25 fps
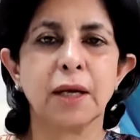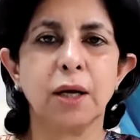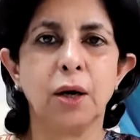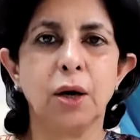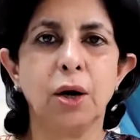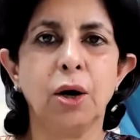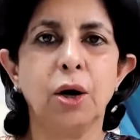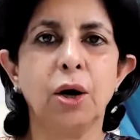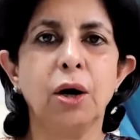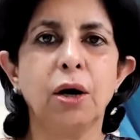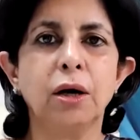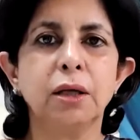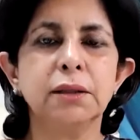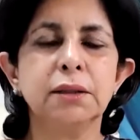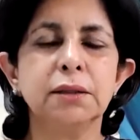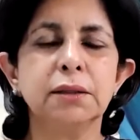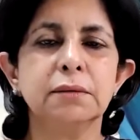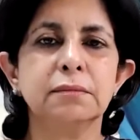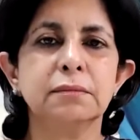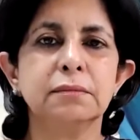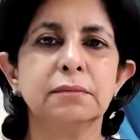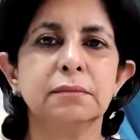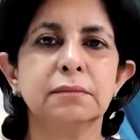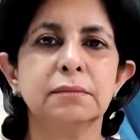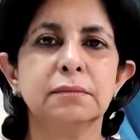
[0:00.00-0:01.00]
on
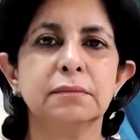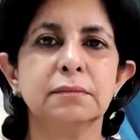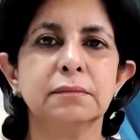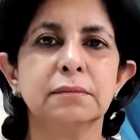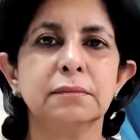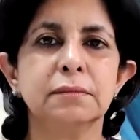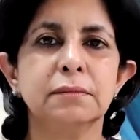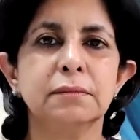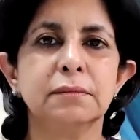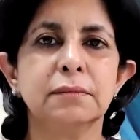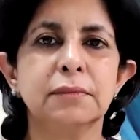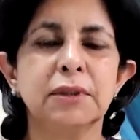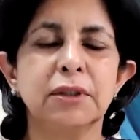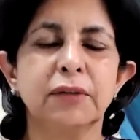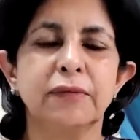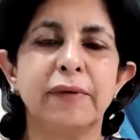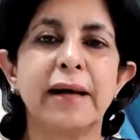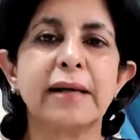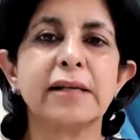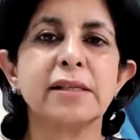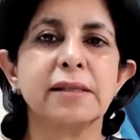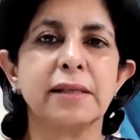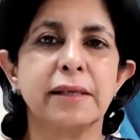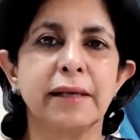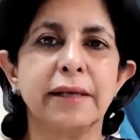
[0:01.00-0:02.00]
the
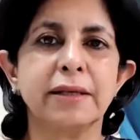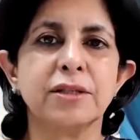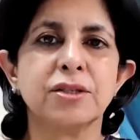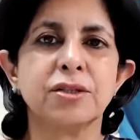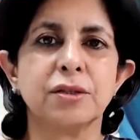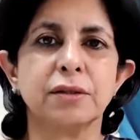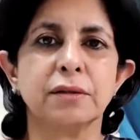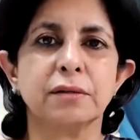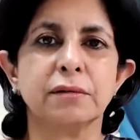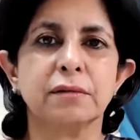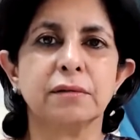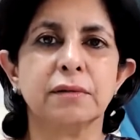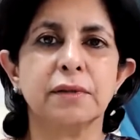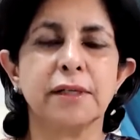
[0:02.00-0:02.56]
vaccination,